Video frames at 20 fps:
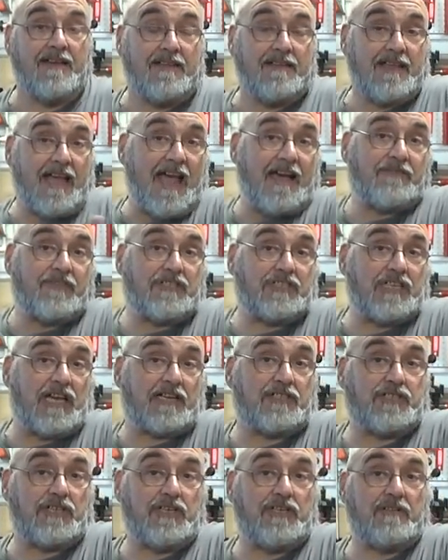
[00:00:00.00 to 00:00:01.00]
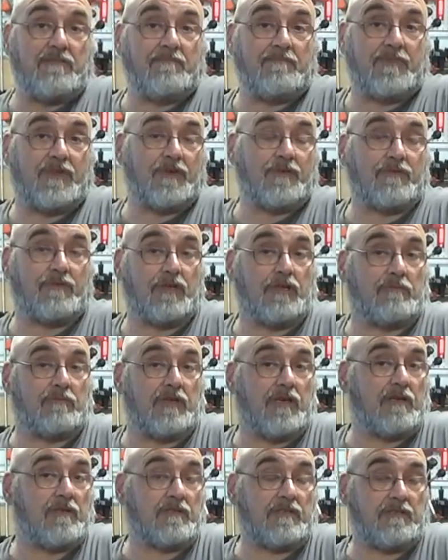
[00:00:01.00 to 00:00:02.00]
they have the section to,
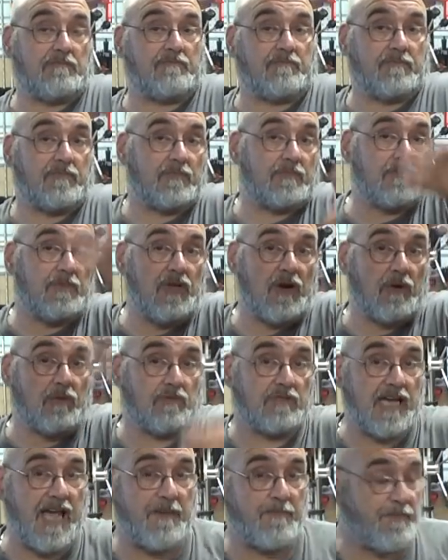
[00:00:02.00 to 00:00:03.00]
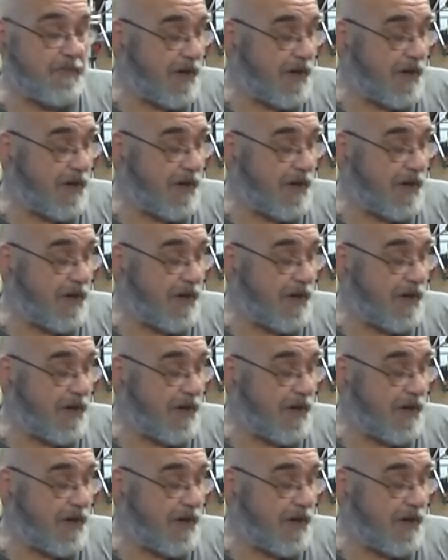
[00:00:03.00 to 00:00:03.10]
to you know take